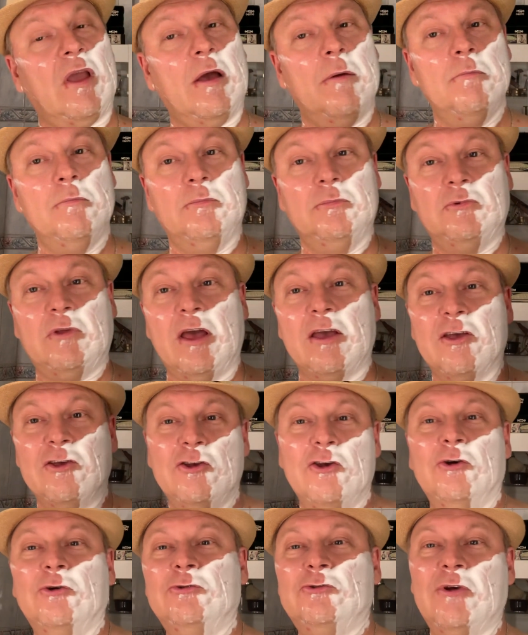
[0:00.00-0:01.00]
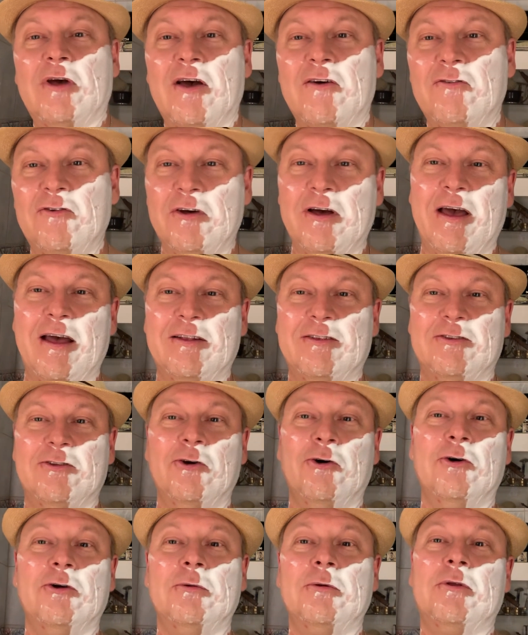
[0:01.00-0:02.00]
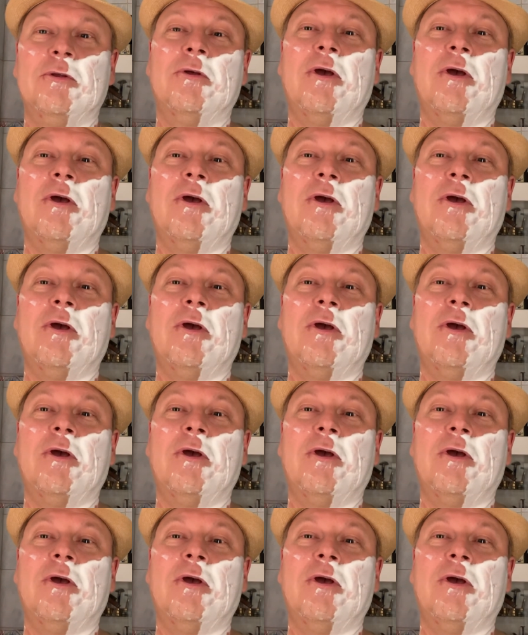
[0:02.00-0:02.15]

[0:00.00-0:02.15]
I'm tagging you to have a hat or a